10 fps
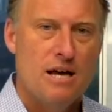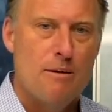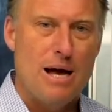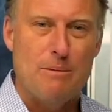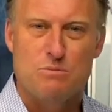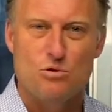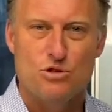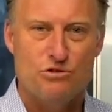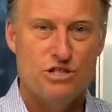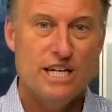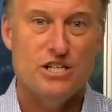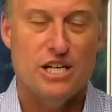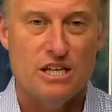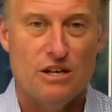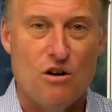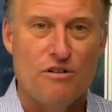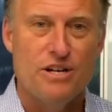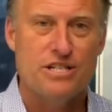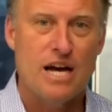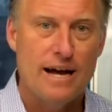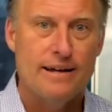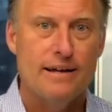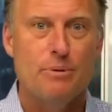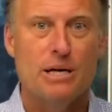perhaps more strategically orientated,